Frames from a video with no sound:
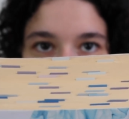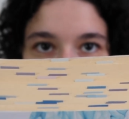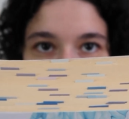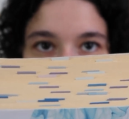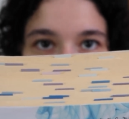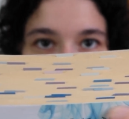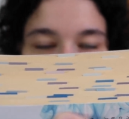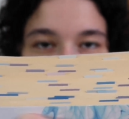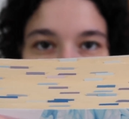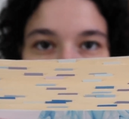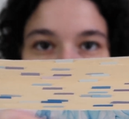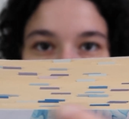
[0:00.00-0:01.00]
Those were like
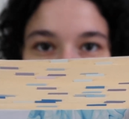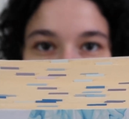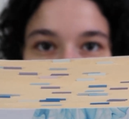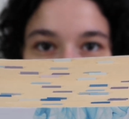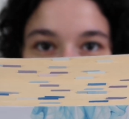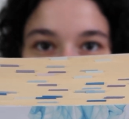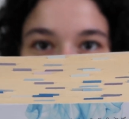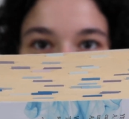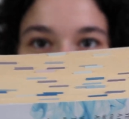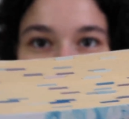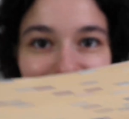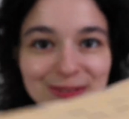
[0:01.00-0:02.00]
the only tabs I was
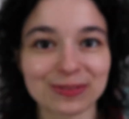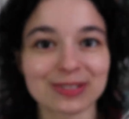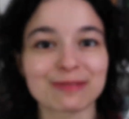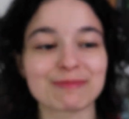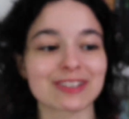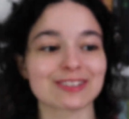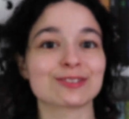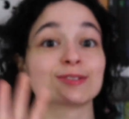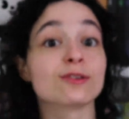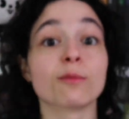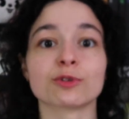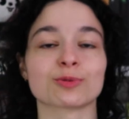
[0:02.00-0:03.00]
really using because
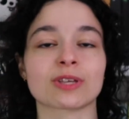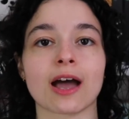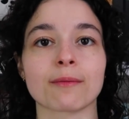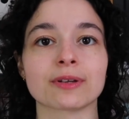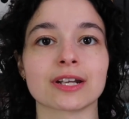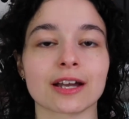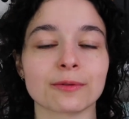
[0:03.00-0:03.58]
so much was happening.